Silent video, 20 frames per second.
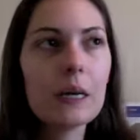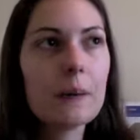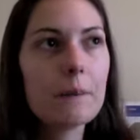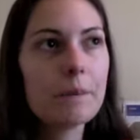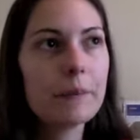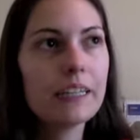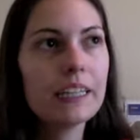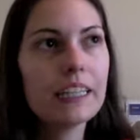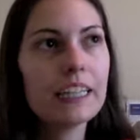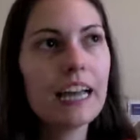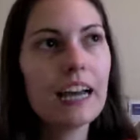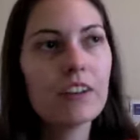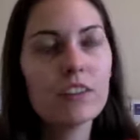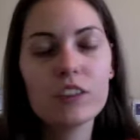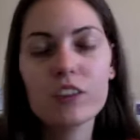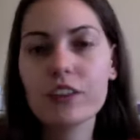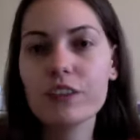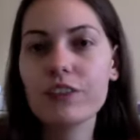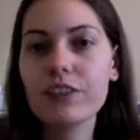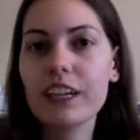be allowed
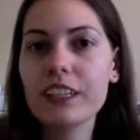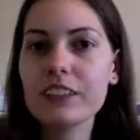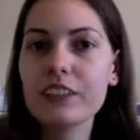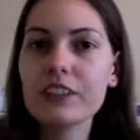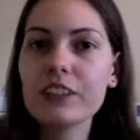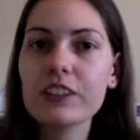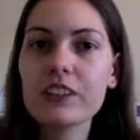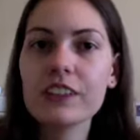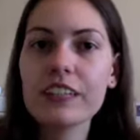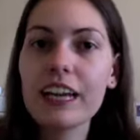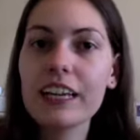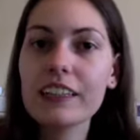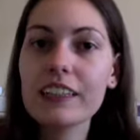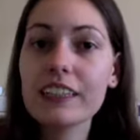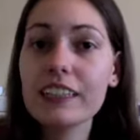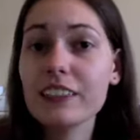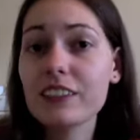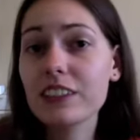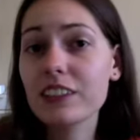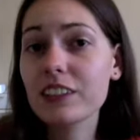to fester that
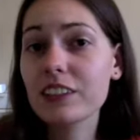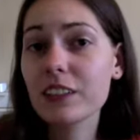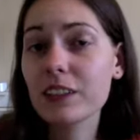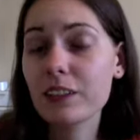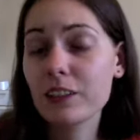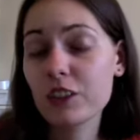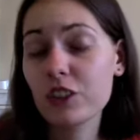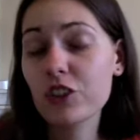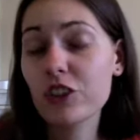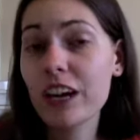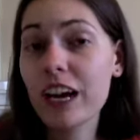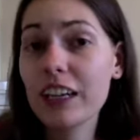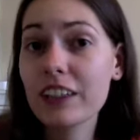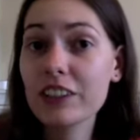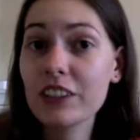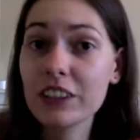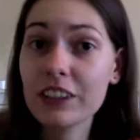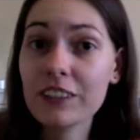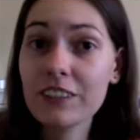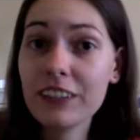lead to such
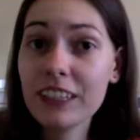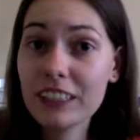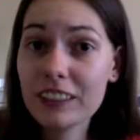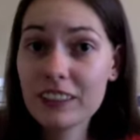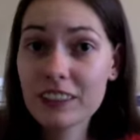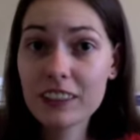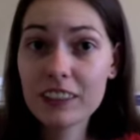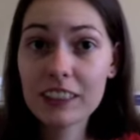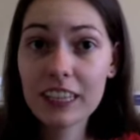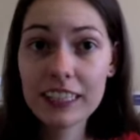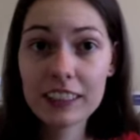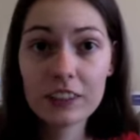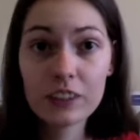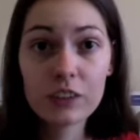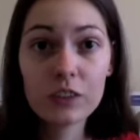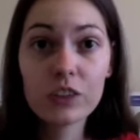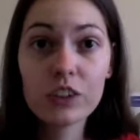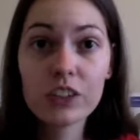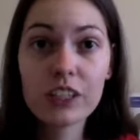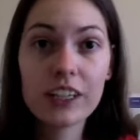tragic events like the
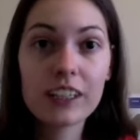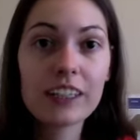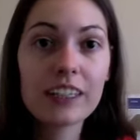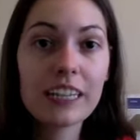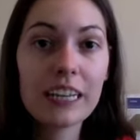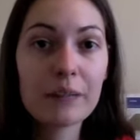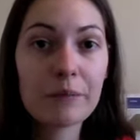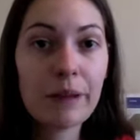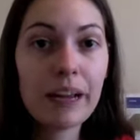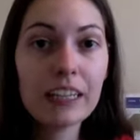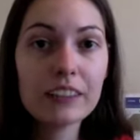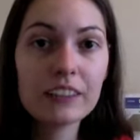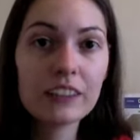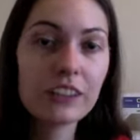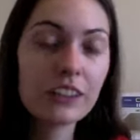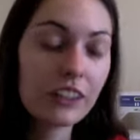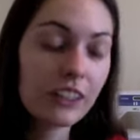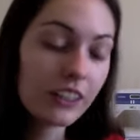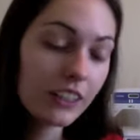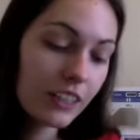Uchiha clan
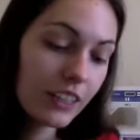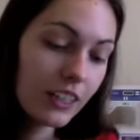massacre.